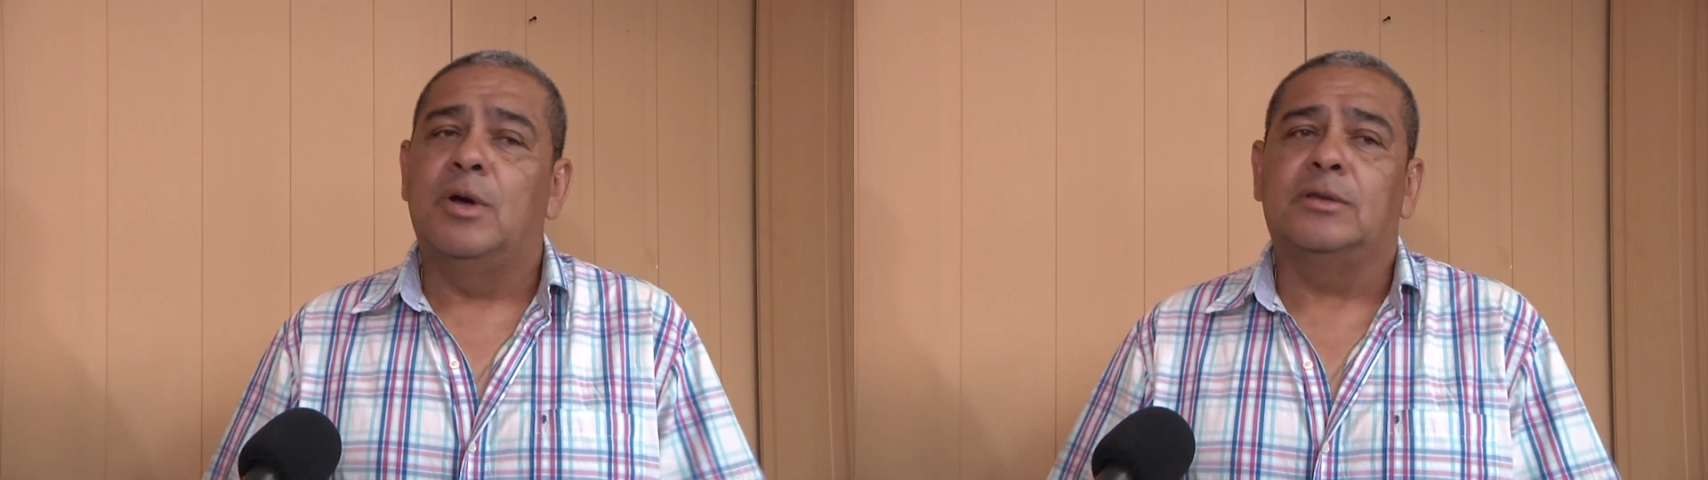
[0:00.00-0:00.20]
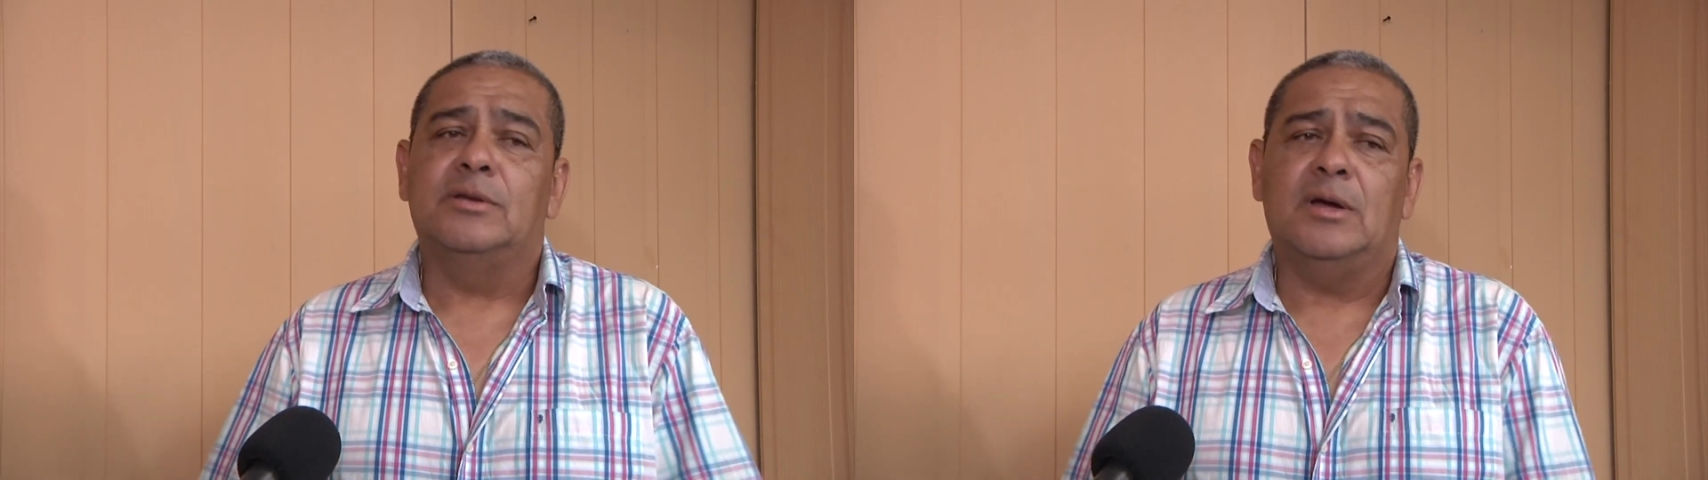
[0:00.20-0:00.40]

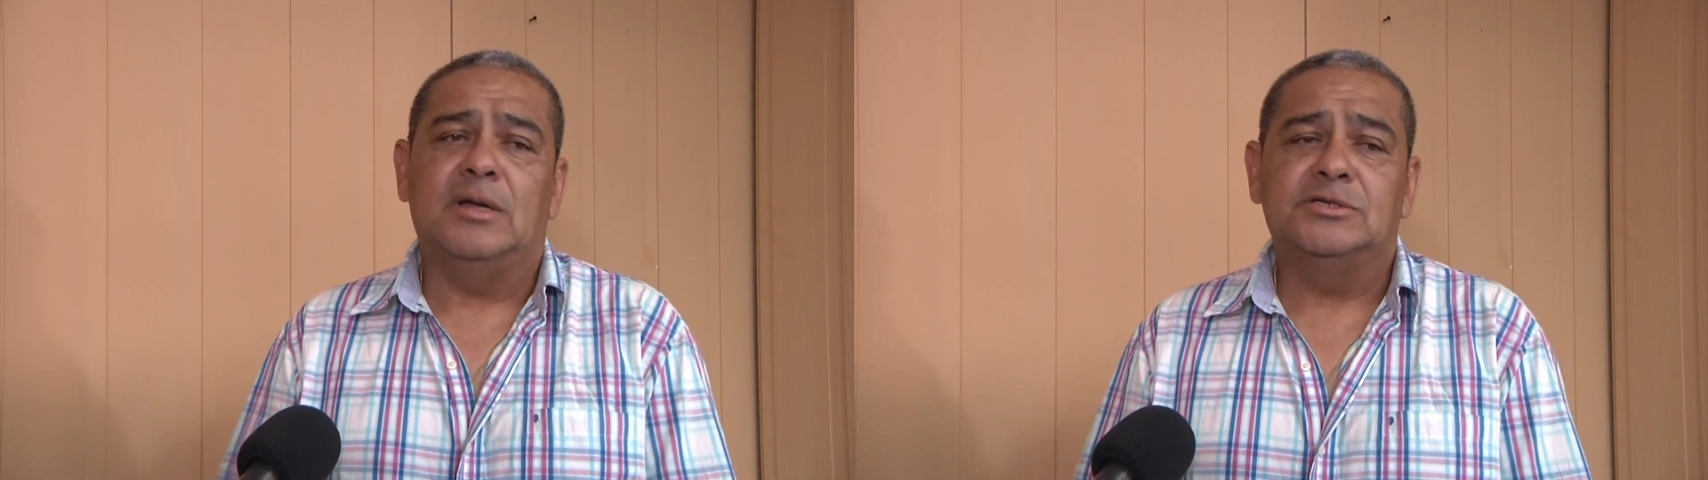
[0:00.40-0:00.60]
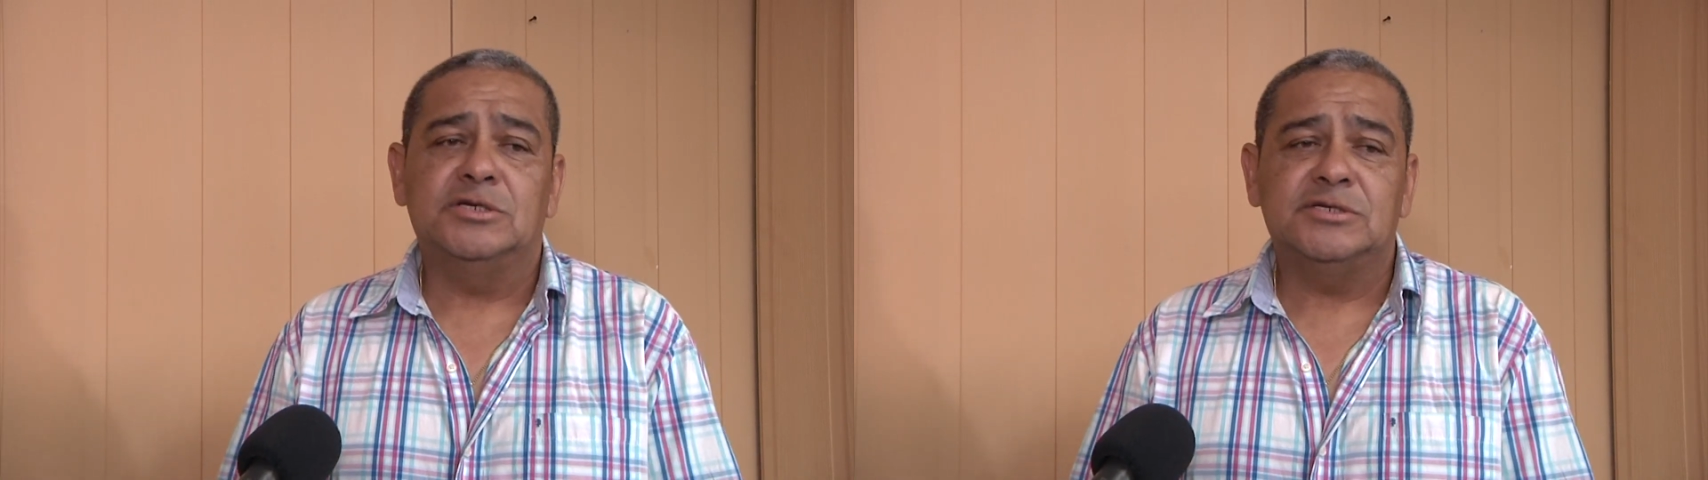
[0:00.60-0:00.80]
But
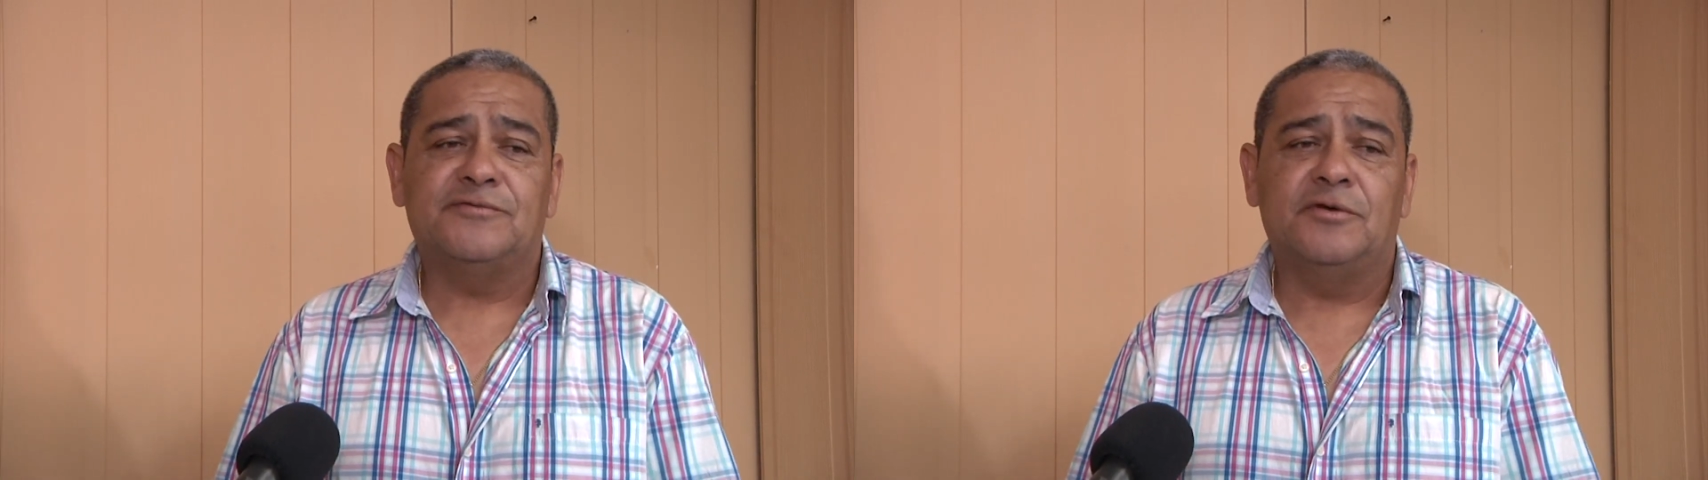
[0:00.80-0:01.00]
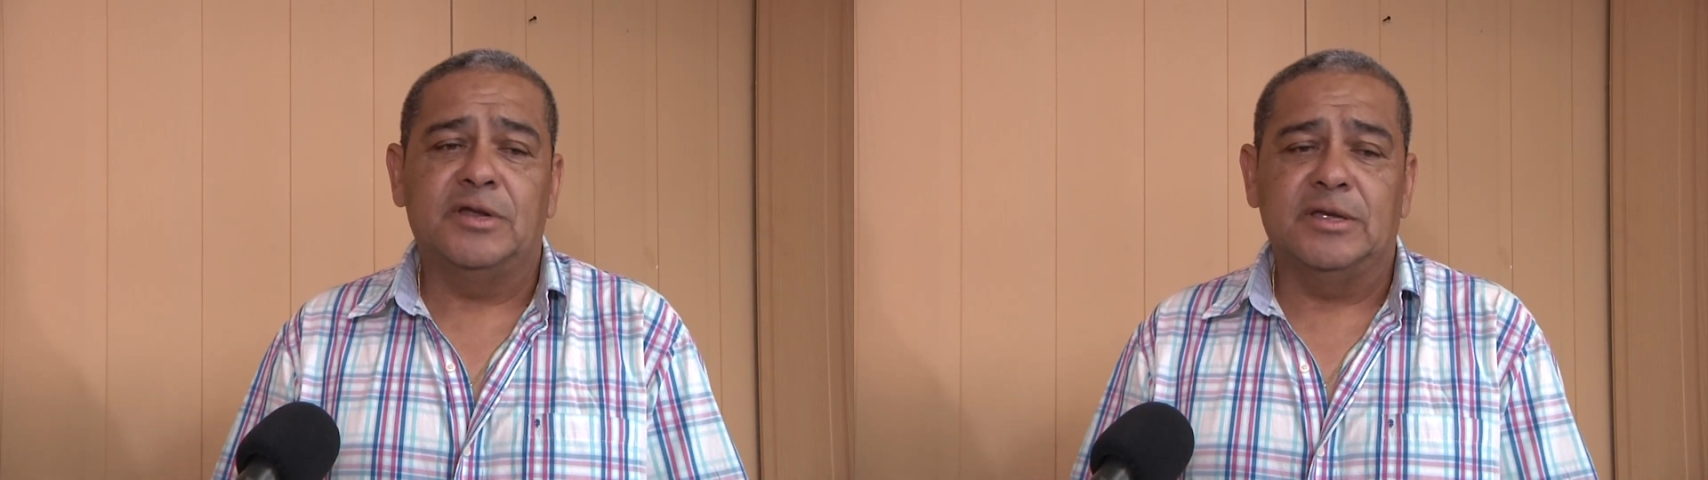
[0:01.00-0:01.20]
uh,
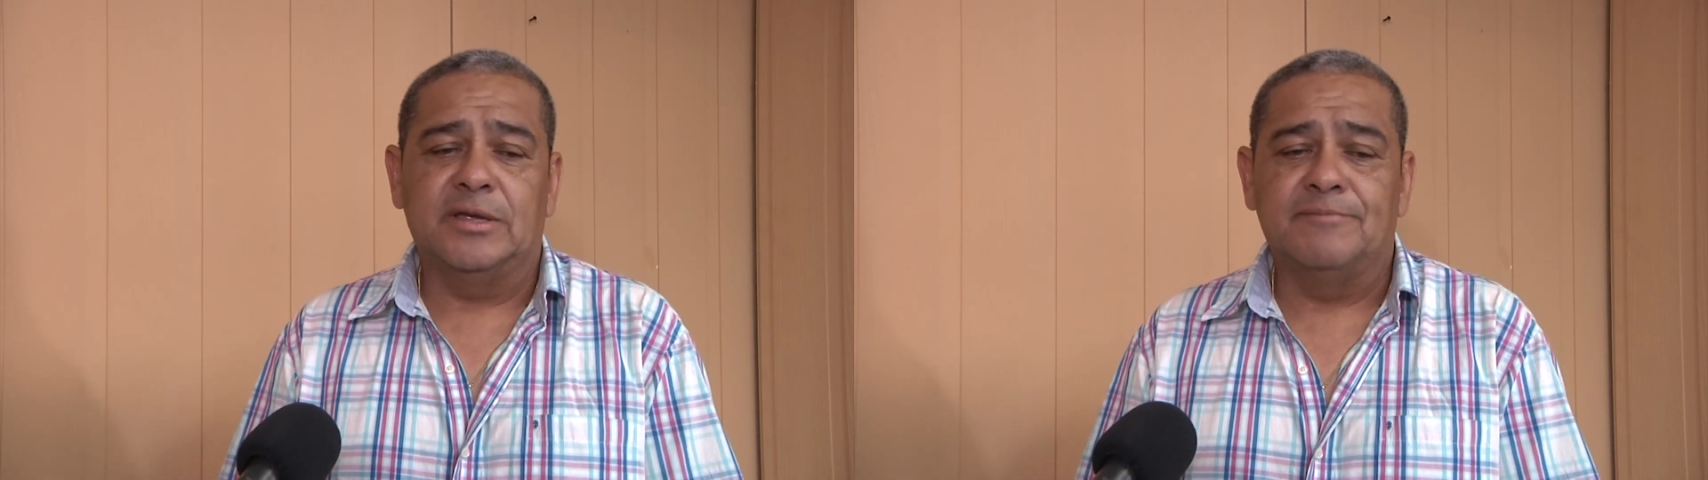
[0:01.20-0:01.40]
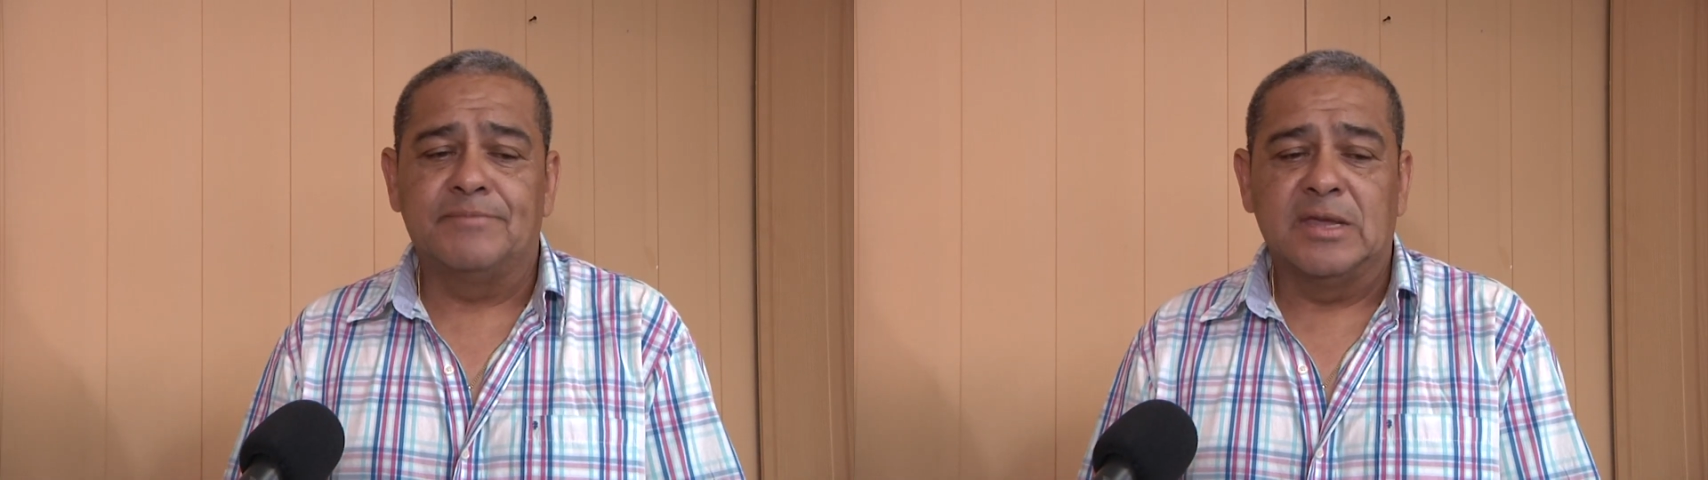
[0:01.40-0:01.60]
just for
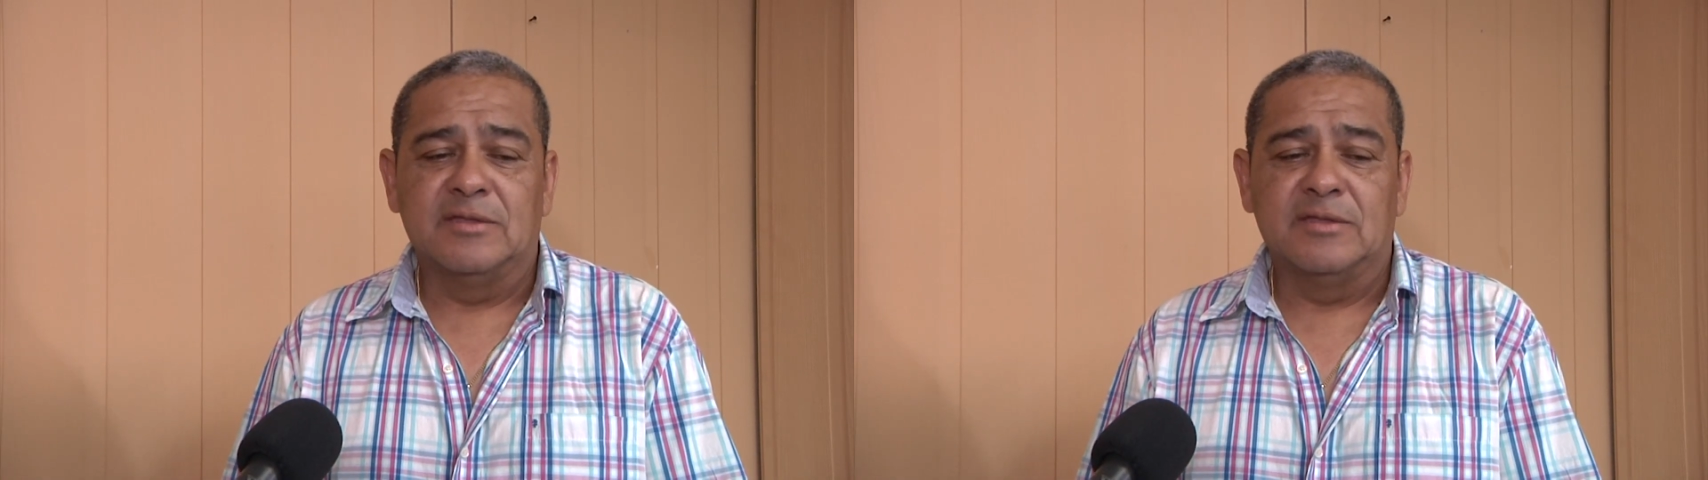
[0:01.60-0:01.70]
the